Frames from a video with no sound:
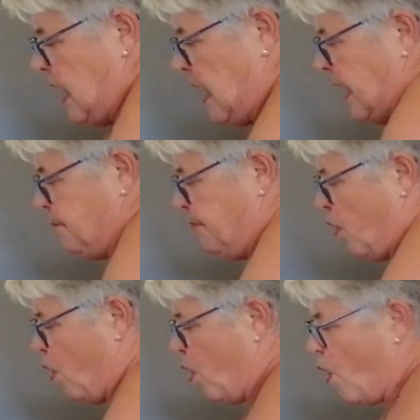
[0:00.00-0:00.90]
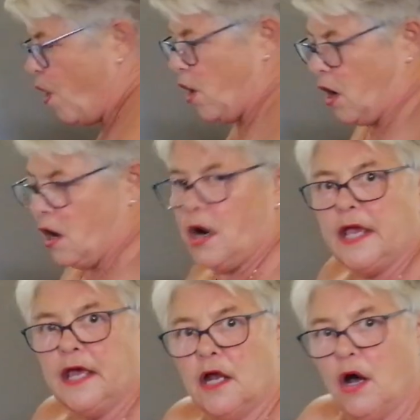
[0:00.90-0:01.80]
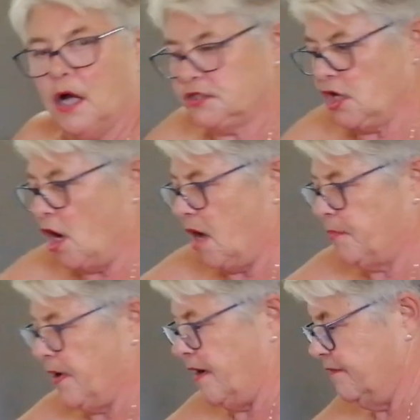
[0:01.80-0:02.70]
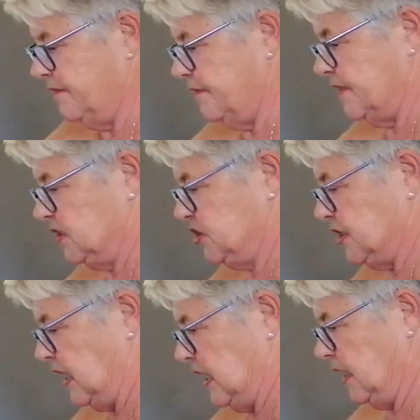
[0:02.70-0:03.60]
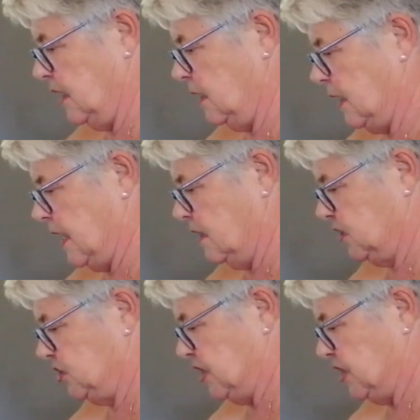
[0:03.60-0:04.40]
and I pour it on top of the chili and the